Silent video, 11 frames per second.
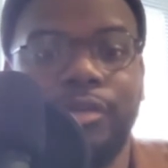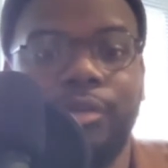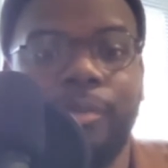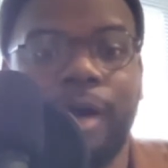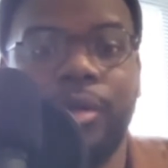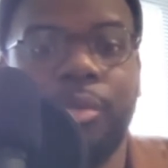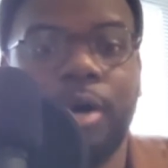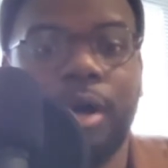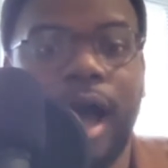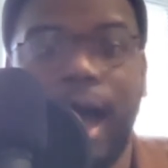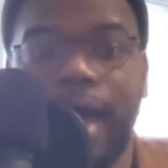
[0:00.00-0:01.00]
No matter
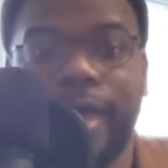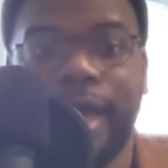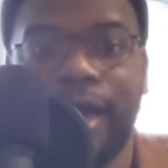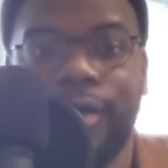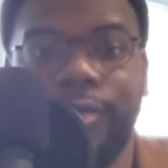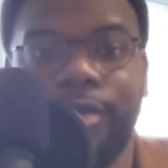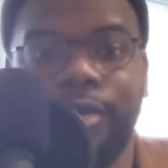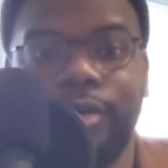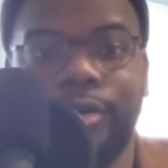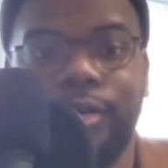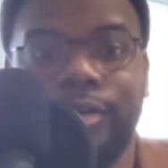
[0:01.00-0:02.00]
what I got going
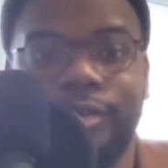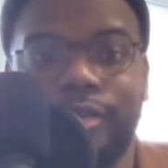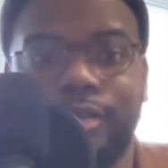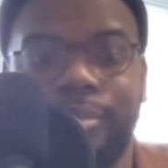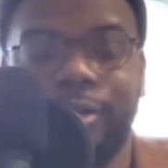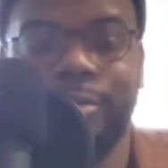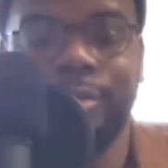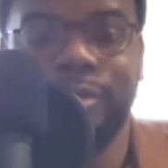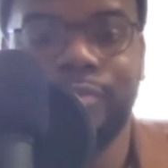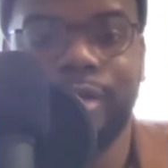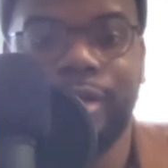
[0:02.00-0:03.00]
on. Isn't that the purpose
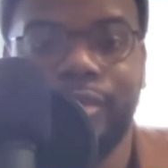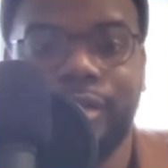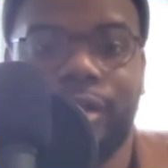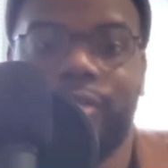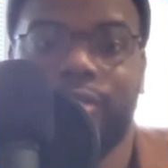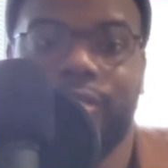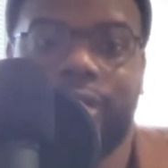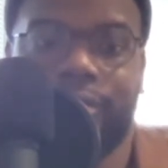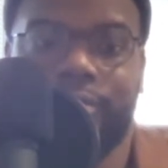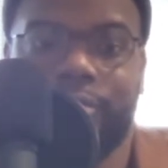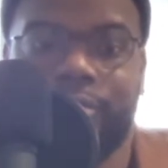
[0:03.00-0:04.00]
of a mask? I thought that
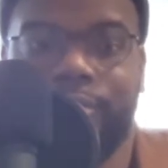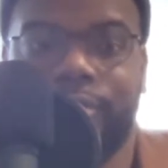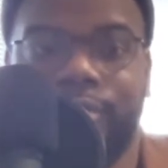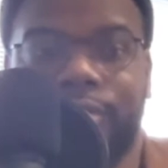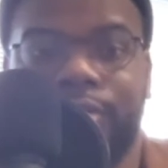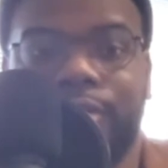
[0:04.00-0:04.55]
was the purpose.